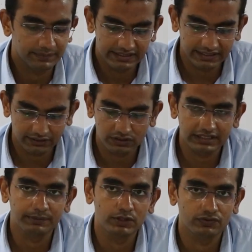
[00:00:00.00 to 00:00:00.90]
that ABC
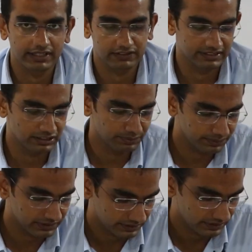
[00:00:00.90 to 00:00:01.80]
technology can be used for
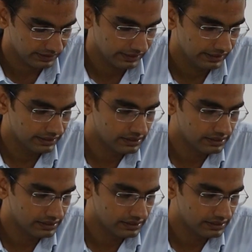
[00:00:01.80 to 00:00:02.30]
XYZ purpose.